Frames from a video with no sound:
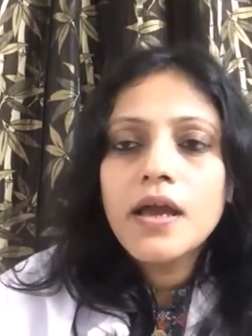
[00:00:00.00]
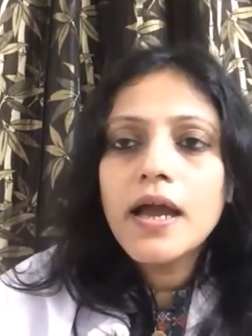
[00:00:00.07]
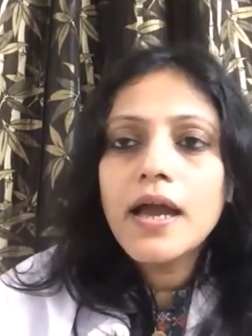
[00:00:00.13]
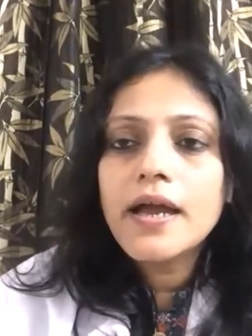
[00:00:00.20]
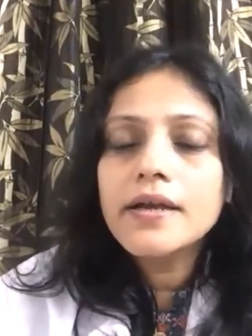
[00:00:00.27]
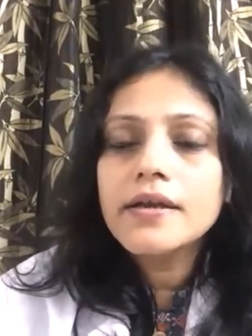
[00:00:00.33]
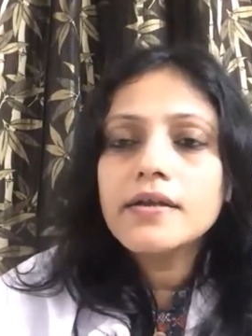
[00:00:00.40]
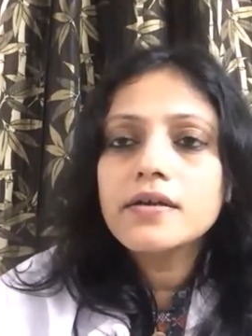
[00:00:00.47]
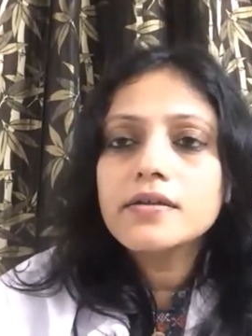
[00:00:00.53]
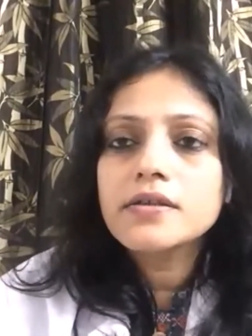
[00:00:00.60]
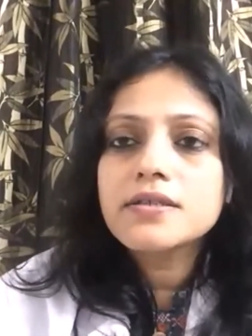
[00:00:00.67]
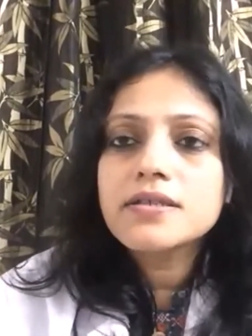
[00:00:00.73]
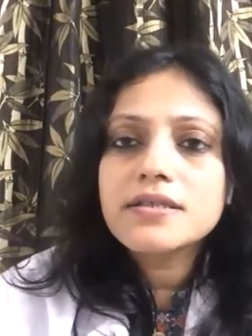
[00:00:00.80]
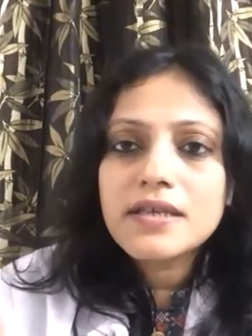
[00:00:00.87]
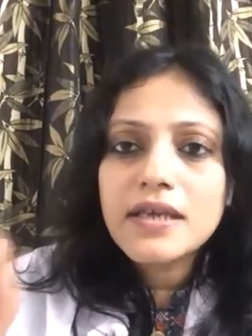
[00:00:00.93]
And
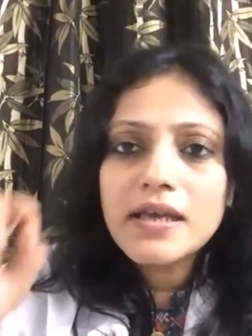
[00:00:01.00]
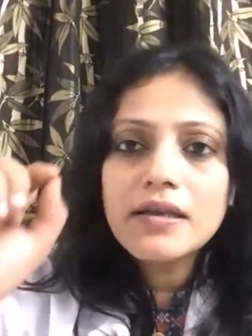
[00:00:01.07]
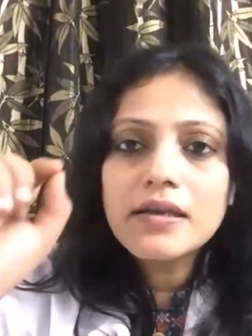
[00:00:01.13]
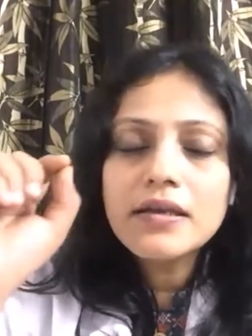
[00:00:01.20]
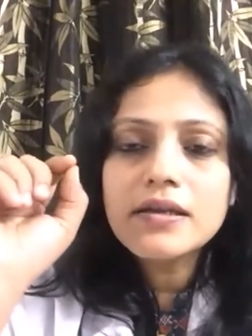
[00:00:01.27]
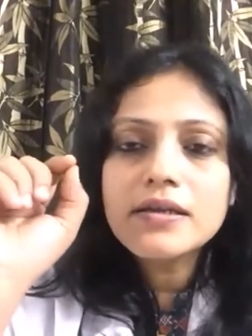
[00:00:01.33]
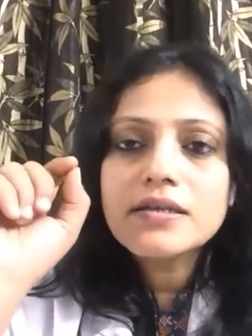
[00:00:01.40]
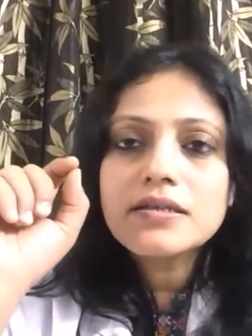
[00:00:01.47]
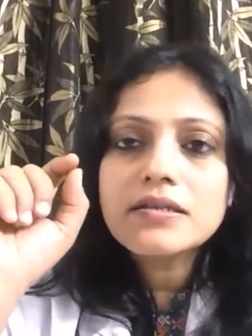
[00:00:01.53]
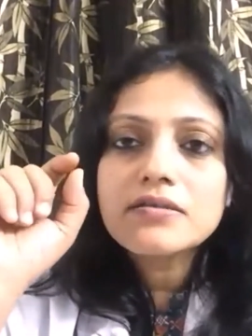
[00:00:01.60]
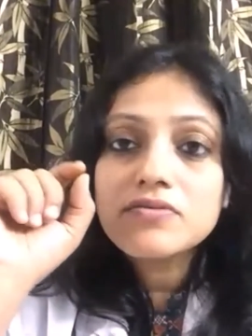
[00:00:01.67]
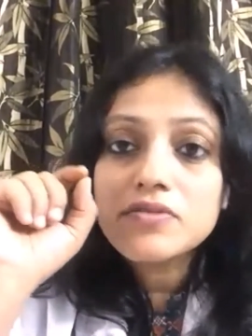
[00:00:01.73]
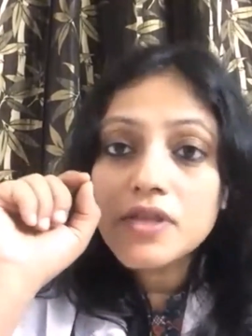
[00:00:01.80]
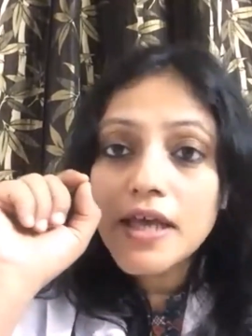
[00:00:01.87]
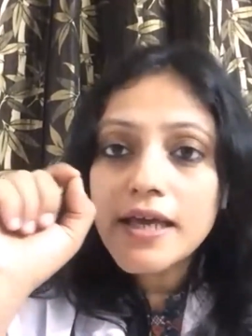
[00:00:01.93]
the skin is
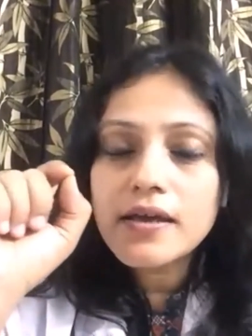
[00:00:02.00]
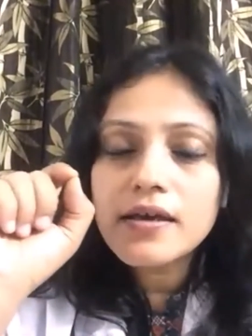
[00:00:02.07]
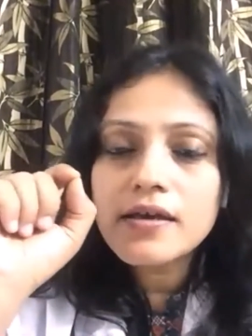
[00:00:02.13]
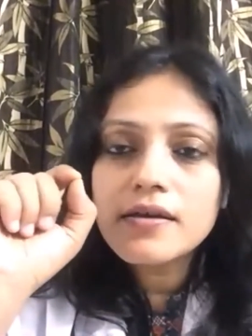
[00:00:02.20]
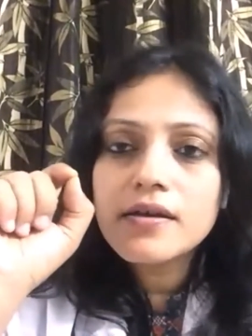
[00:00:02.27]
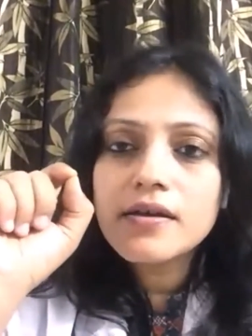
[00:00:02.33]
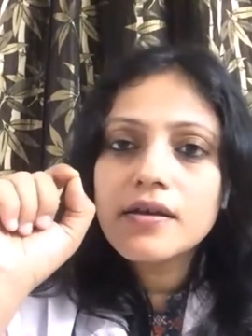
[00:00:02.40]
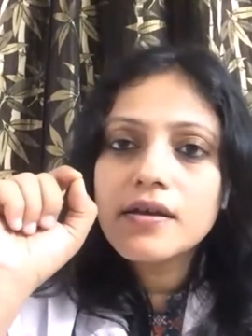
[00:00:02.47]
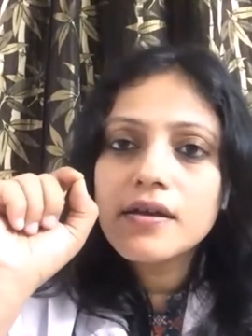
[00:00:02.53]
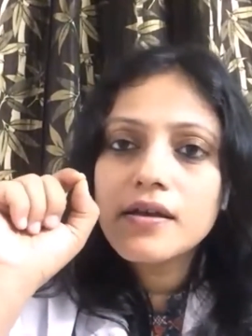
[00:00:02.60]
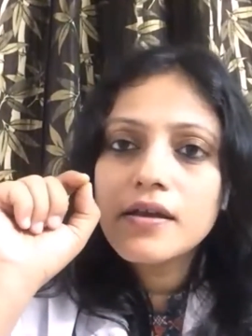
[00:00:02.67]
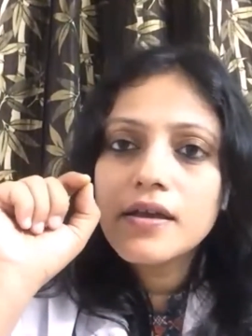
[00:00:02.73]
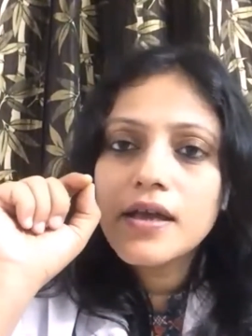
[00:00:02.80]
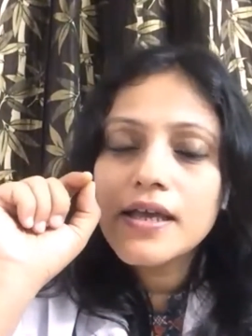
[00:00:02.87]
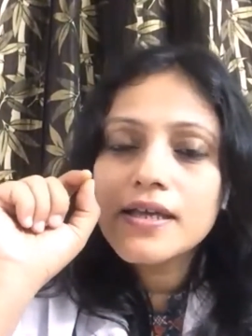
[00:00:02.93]
thick
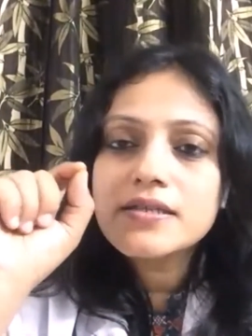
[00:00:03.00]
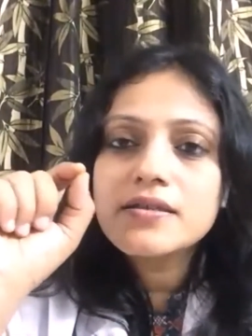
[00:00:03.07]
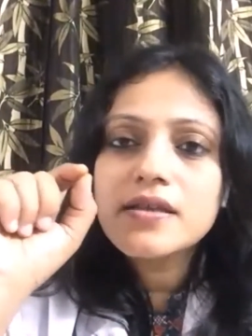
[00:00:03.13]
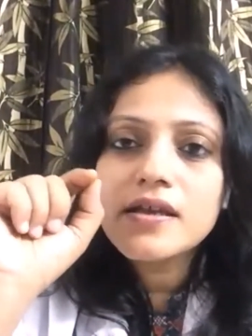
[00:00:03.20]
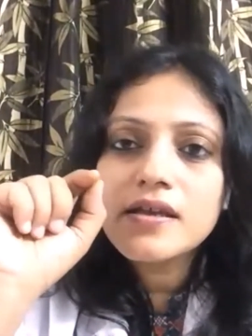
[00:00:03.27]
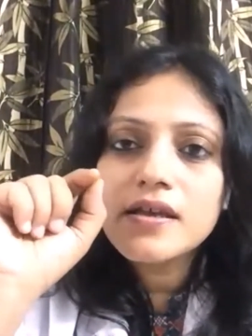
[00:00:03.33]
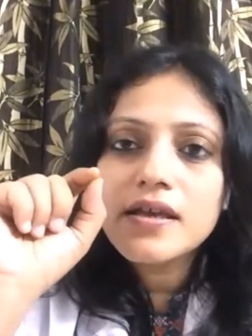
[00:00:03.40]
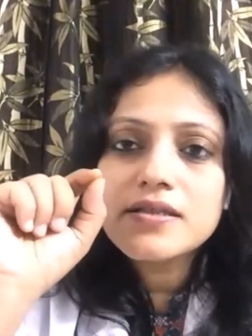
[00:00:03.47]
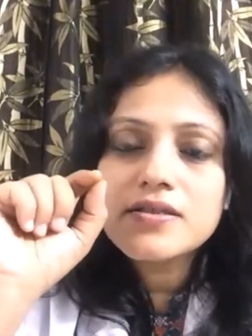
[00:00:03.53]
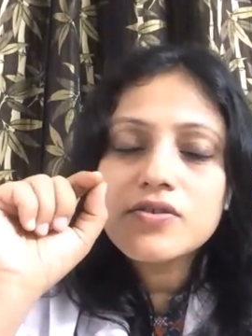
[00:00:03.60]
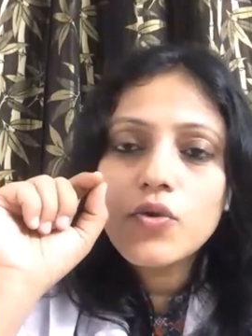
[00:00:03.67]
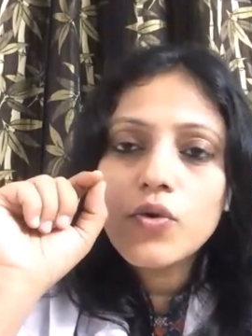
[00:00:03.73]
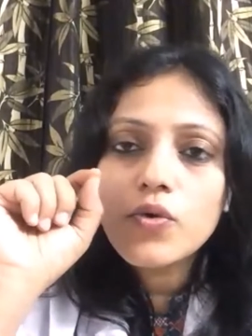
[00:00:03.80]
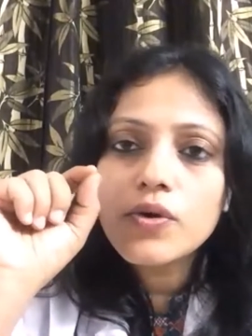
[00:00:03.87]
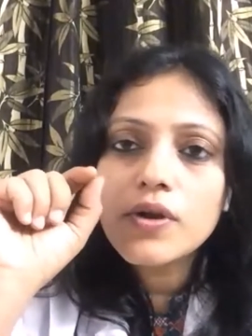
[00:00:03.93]
as
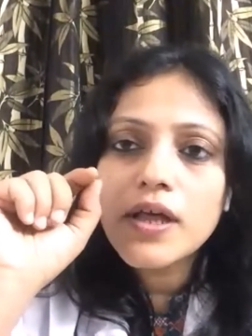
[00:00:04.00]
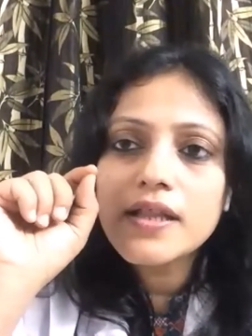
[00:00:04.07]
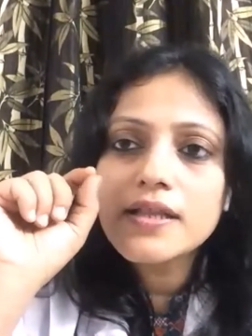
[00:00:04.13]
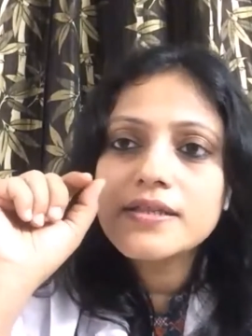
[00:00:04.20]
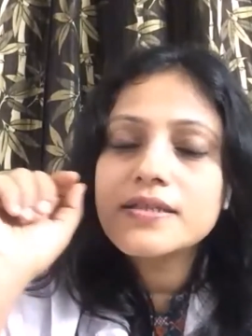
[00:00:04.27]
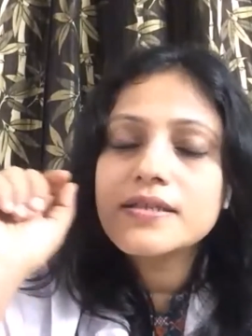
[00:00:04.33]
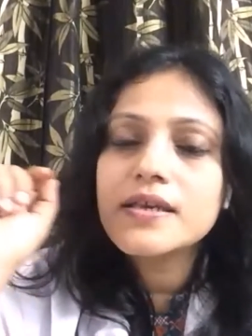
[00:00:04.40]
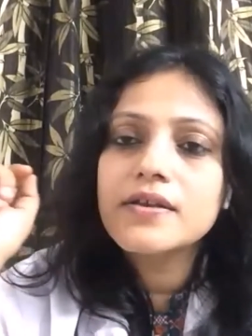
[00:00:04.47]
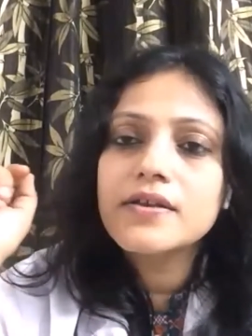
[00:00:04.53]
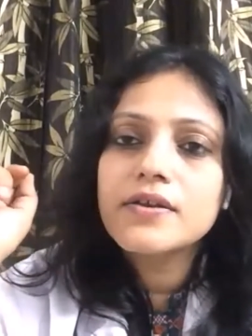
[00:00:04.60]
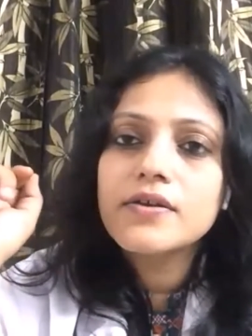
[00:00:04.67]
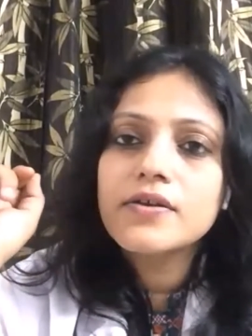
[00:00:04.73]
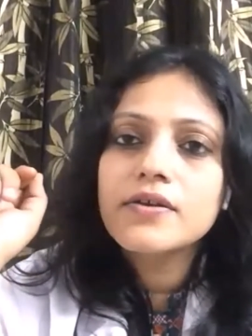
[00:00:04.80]
crocodile skin.